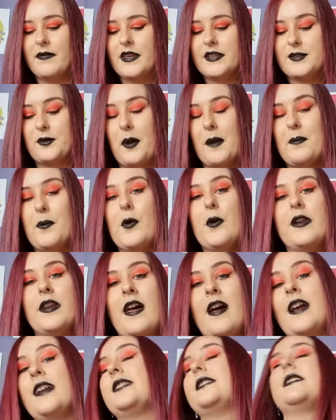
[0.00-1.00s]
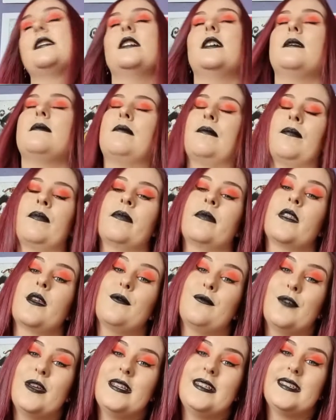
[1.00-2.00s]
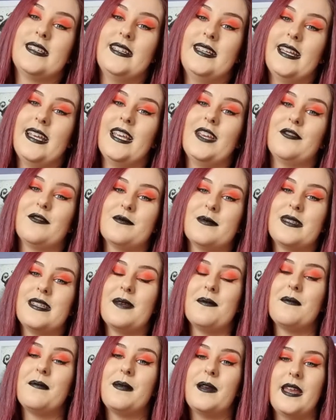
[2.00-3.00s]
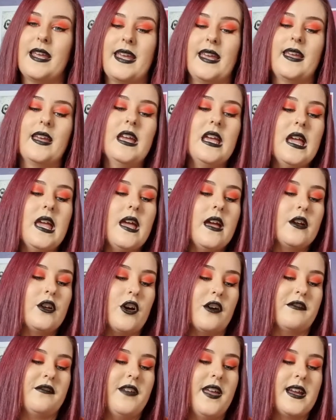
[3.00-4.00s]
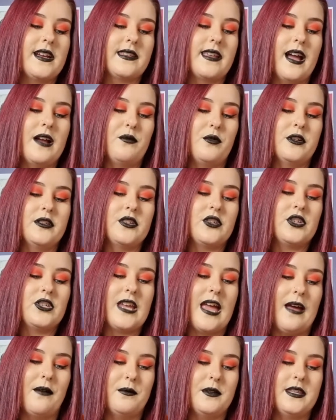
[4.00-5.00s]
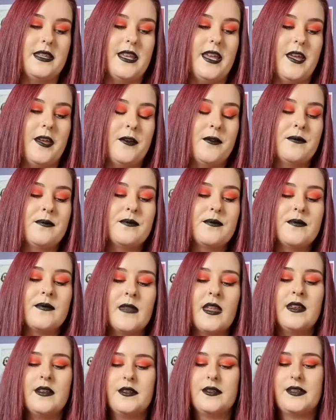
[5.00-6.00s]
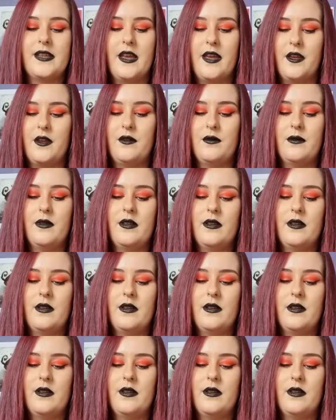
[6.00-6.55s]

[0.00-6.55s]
So I bought an item recently from Simply Gothic that I want to share with you. So